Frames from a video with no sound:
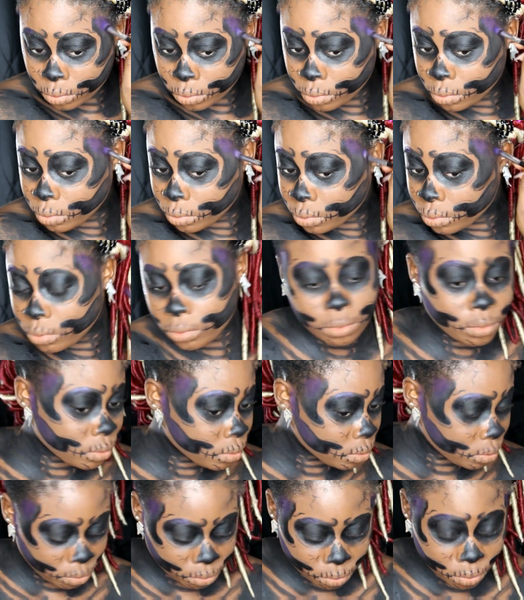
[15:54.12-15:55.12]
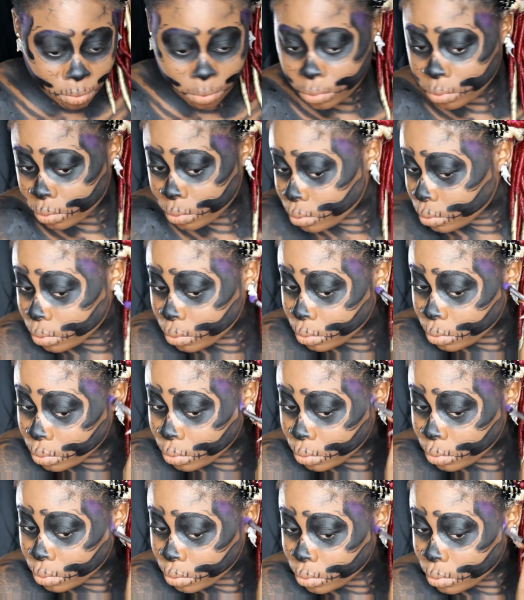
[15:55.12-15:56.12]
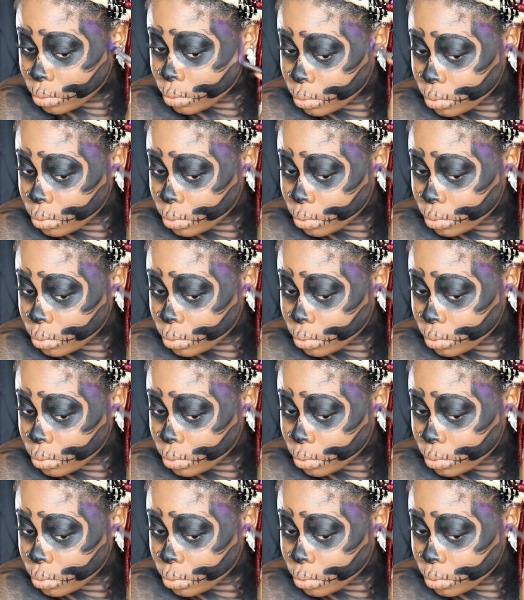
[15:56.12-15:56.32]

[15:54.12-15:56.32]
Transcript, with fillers: So I'm going to fill in all those spaces